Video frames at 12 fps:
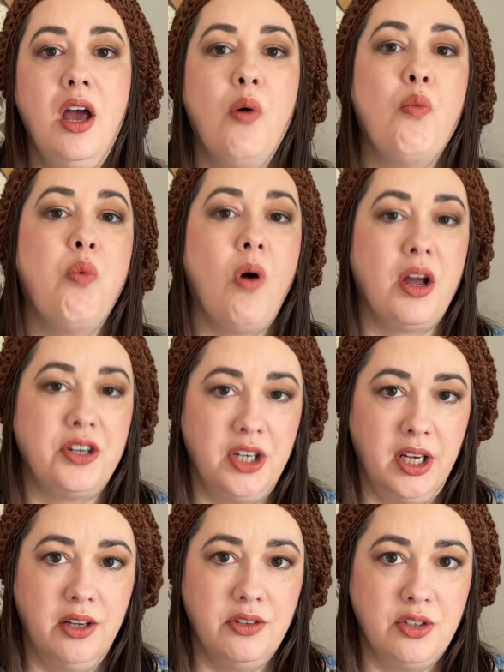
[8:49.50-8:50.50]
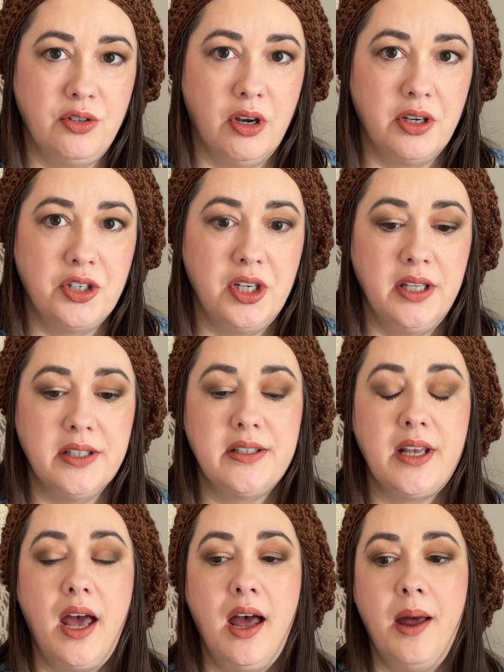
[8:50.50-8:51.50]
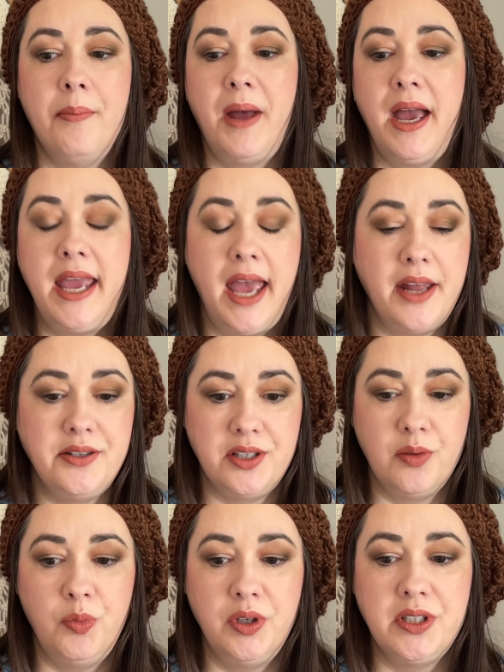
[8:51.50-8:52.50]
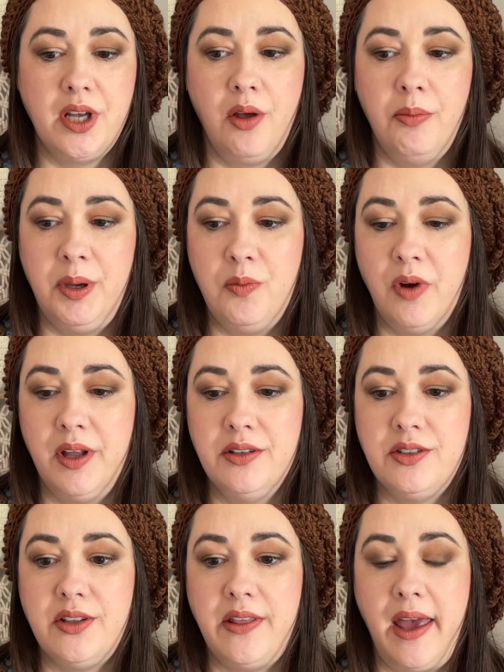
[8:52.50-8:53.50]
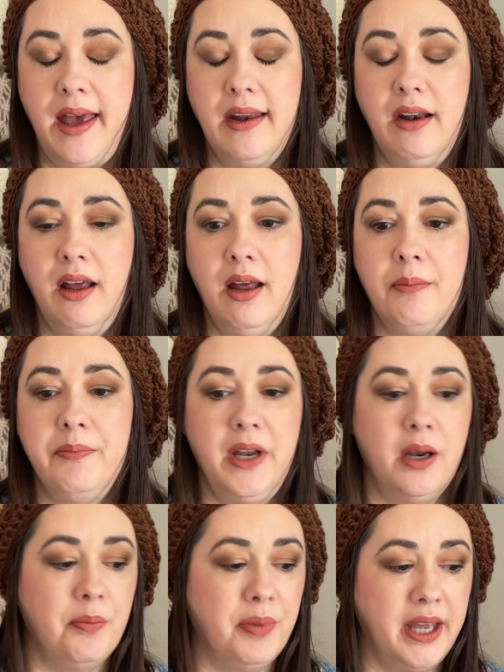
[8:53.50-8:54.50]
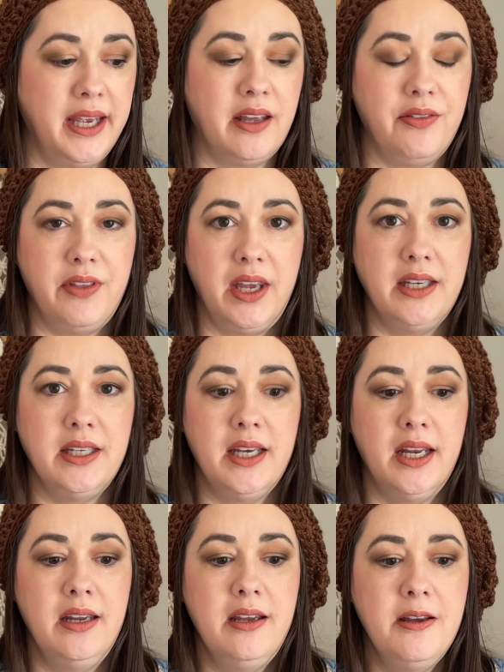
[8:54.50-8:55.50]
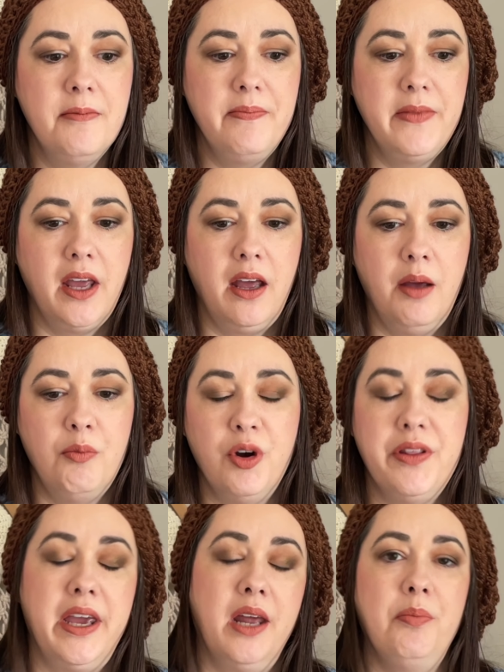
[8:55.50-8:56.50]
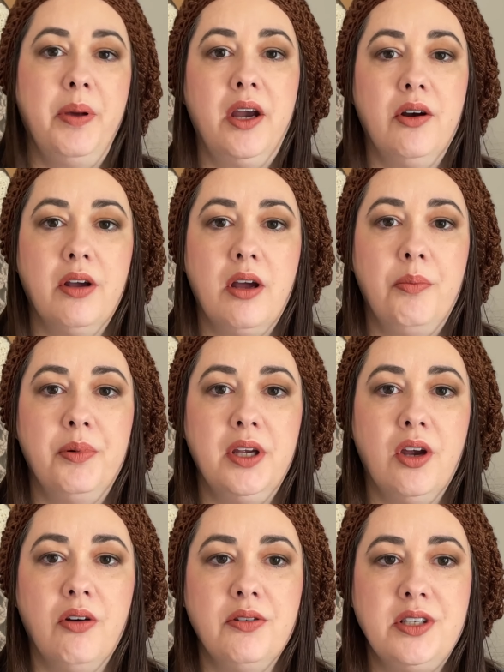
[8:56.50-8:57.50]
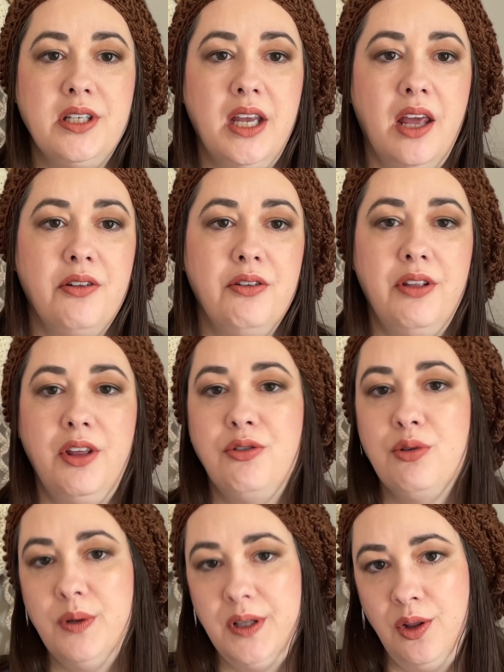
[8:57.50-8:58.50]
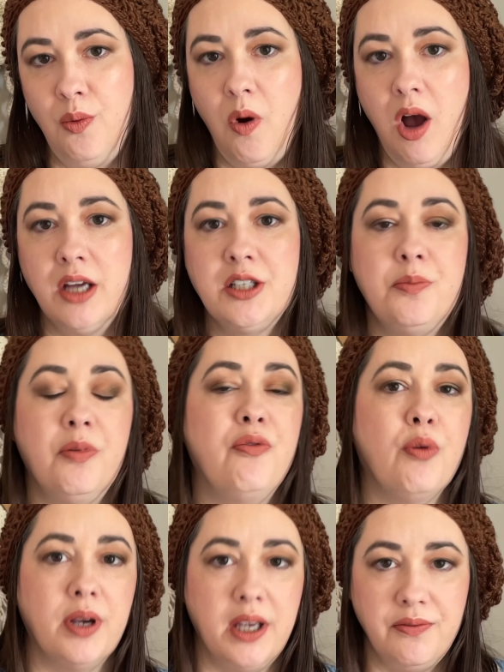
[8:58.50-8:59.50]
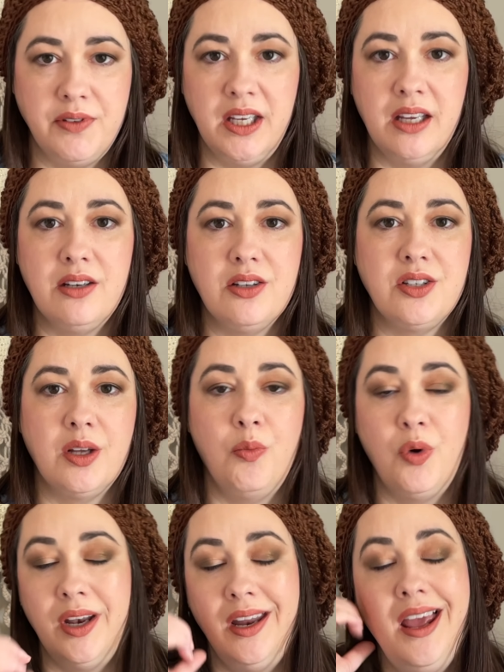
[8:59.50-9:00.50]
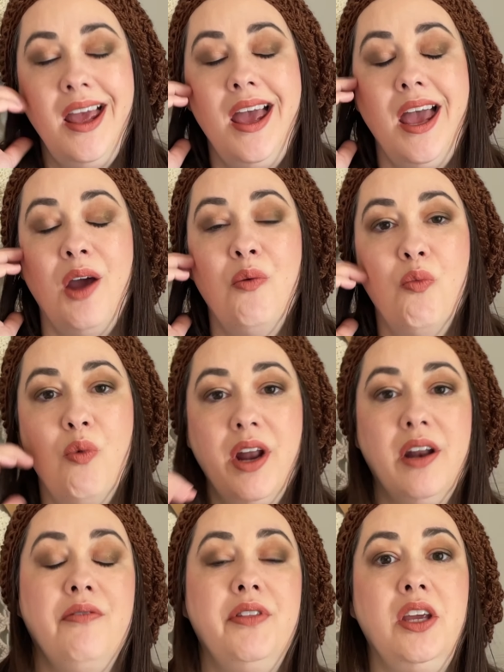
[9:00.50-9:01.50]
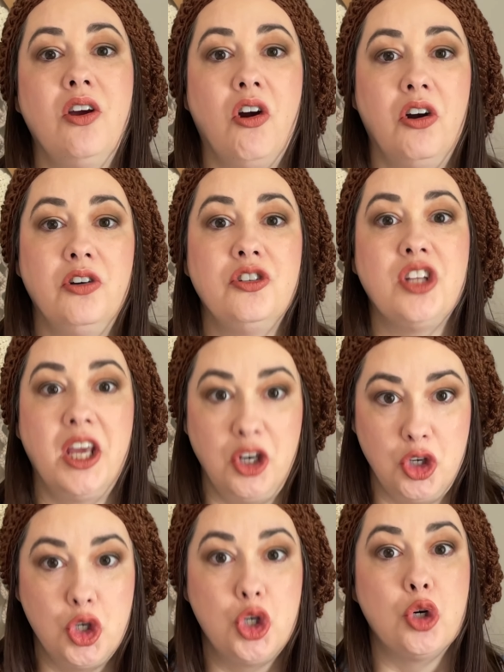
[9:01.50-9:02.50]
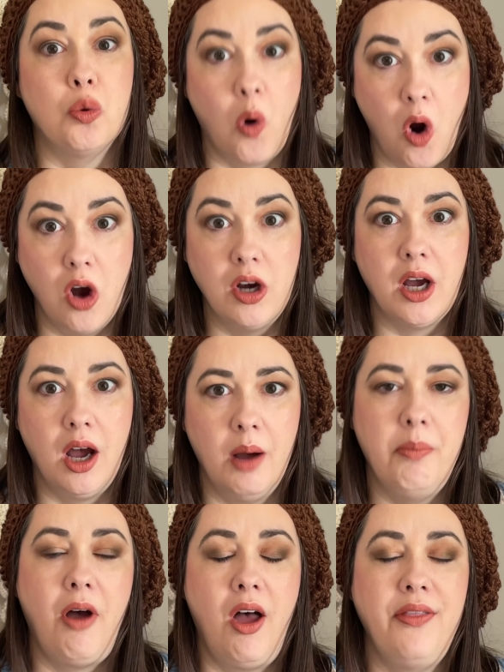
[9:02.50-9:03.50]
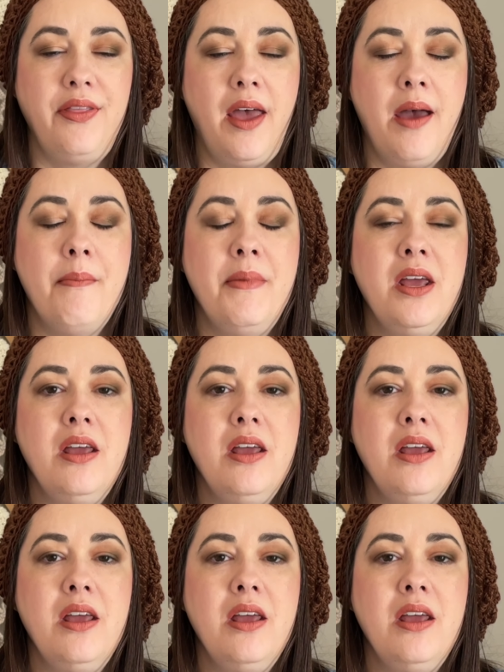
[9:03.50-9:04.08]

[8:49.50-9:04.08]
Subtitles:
washing instructions. I had someone tell me once that in a blanket they did, where they had paired a couple yarns together, they threw it in the wash before gifting it to someone, and one of the yarns like shrunk up on them.